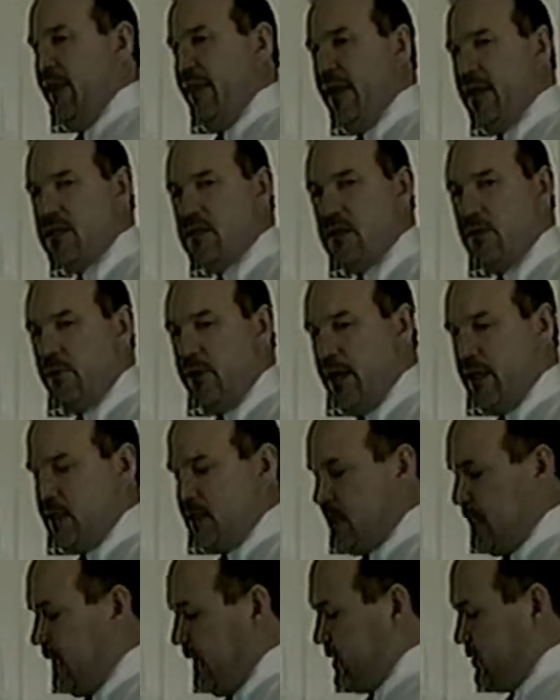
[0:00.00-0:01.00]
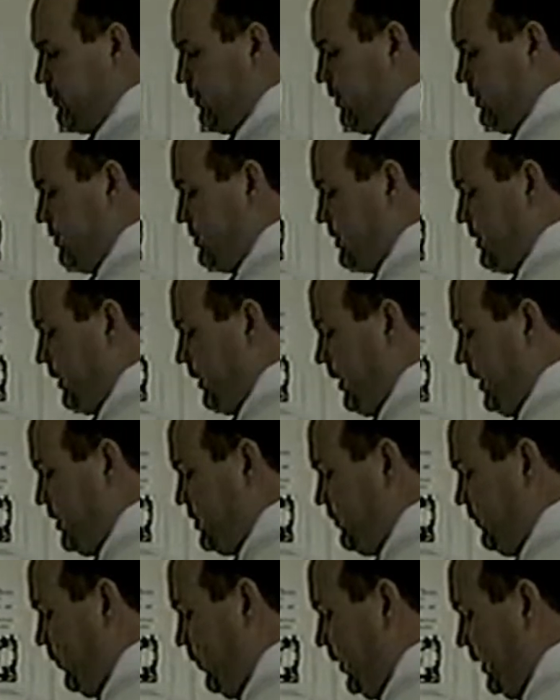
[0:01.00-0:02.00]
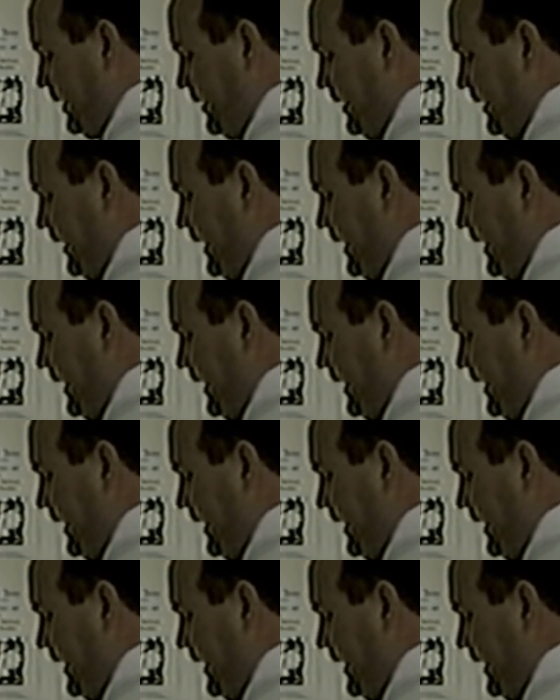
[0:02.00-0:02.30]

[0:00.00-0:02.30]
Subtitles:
that's the right size. We'll use the large fork in the